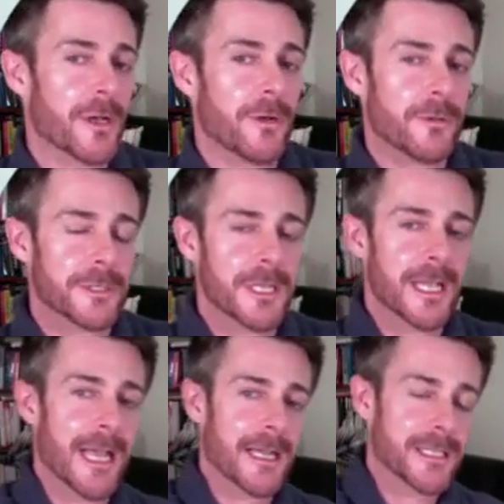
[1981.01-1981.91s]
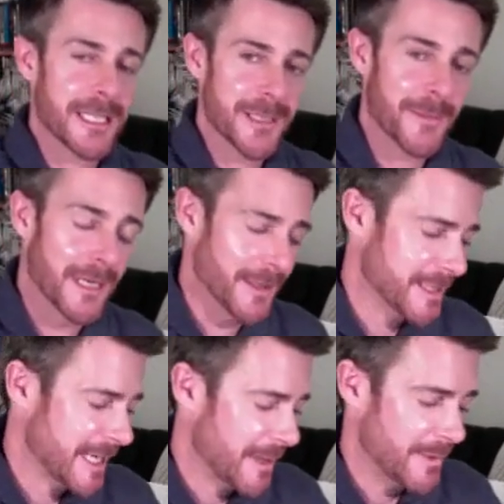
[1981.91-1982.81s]
told, actually in the middle of
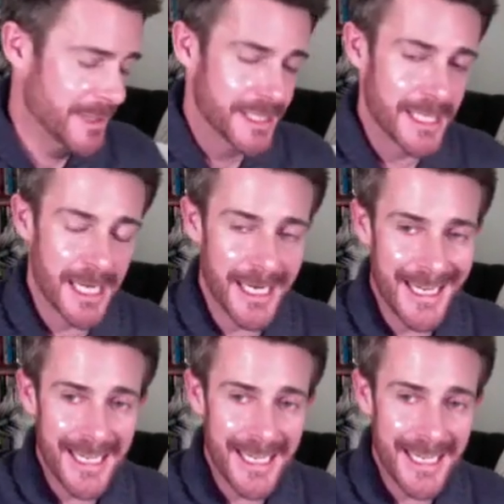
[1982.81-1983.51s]
the day when the sun